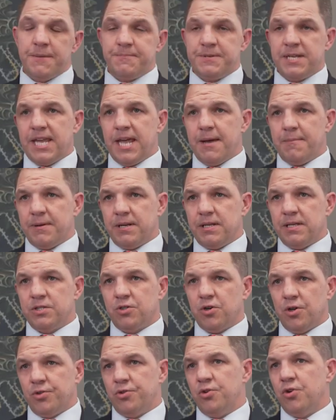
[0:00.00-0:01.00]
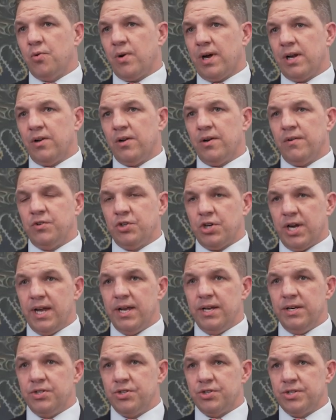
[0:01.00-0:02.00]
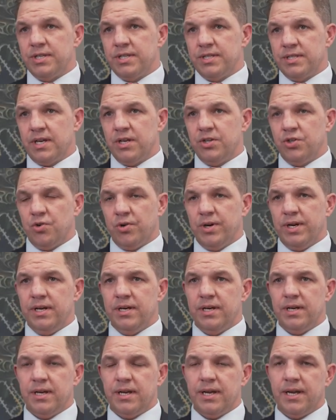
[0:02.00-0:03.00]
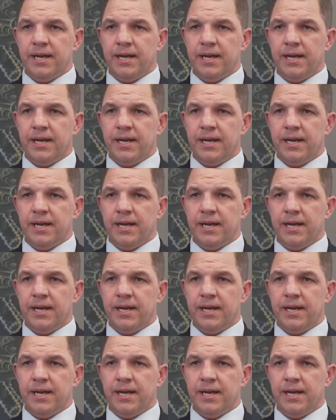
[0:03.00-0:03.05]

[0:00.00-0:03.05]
ABSA Capital has gone through quite a lot of change since I joined.